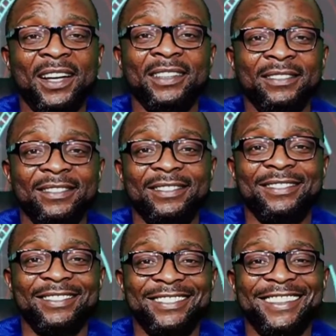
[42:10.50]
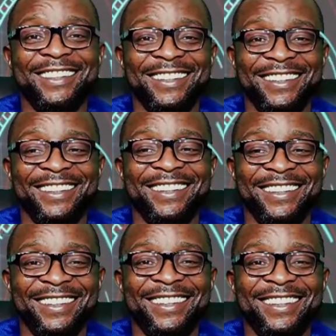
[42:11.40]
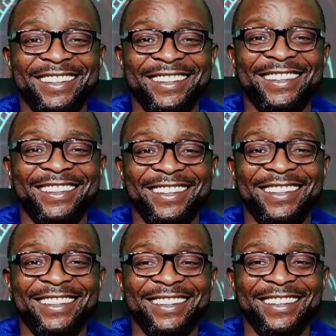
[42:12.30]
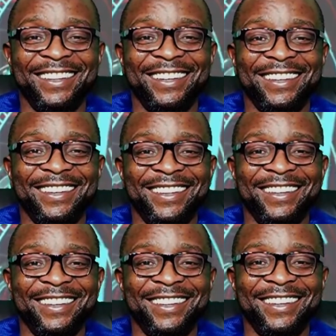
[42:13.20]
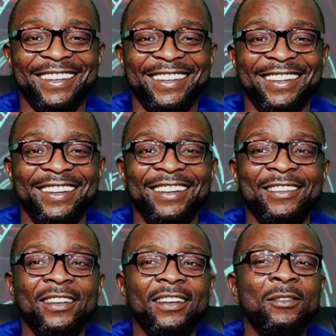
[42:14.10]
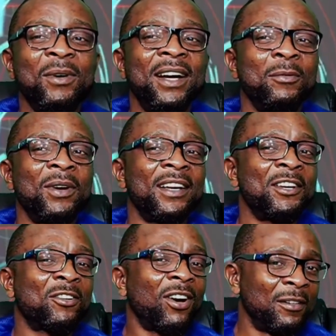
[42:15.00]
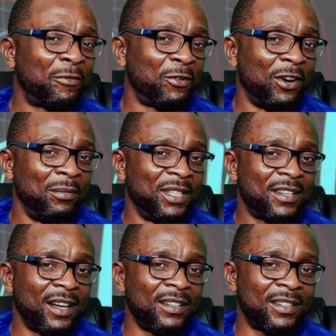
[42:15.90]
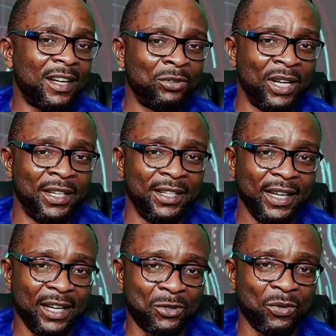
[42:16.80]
Actually, we are in the morning here. So where are you calling from? Is that UAE as well?